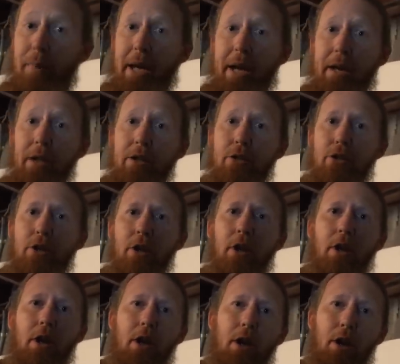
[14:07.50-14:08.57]
package
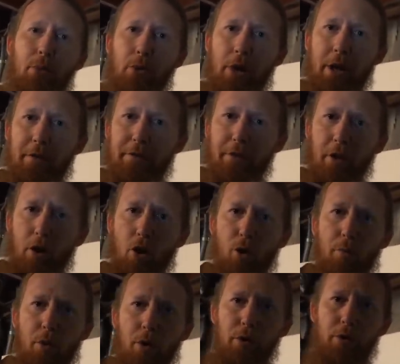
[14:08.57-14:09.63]
uh, ready for the
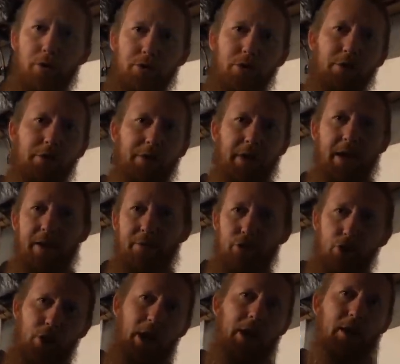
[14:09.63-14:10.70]
homeowner so that they have a
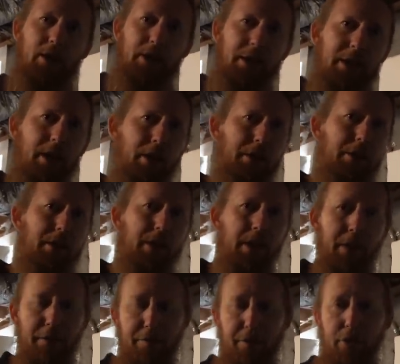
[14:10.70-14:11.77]
dry, clean, healthy,
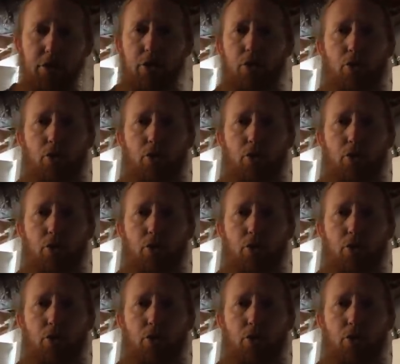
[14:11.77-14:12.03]
and efficient